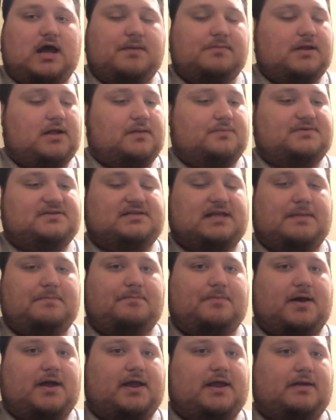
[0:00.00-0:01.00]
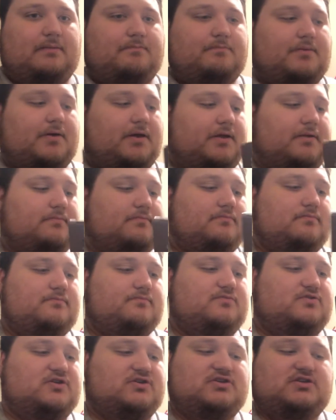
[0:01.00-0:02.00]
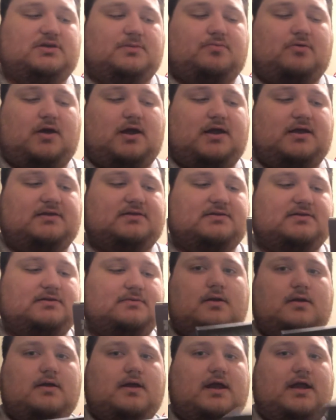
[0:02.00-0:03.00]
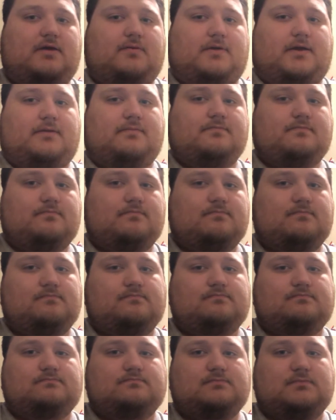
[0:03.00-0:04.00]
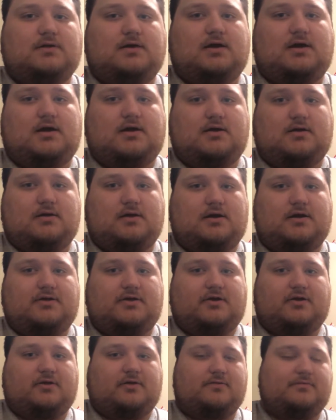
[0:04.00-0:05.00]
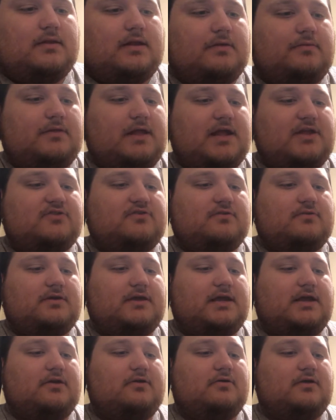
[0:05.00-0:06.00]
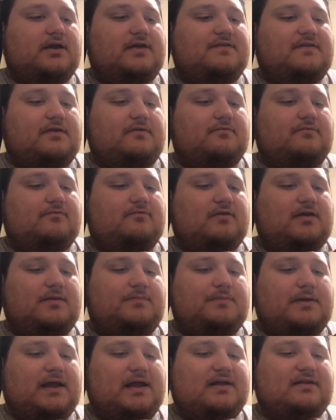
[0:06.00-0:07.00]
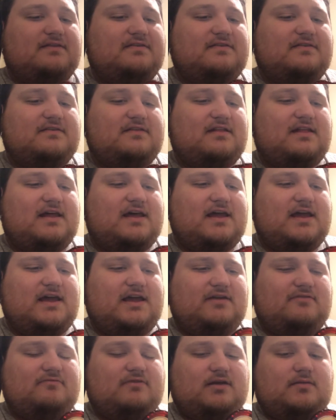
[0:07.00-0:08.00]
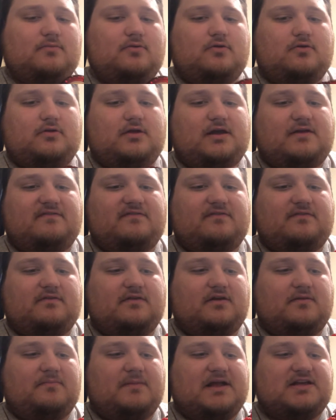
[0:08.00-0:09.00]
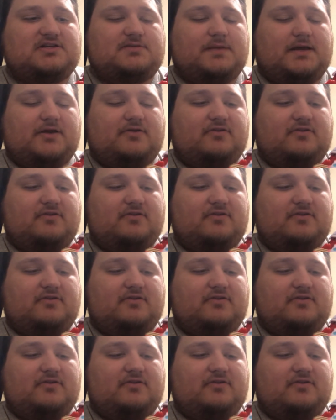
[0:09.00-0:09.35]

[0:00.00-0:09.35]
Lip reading: I'm not upset by it, but just surprised. Anyway, onto her. Now, Nitro here is a repaint, slight remold of the Mastermind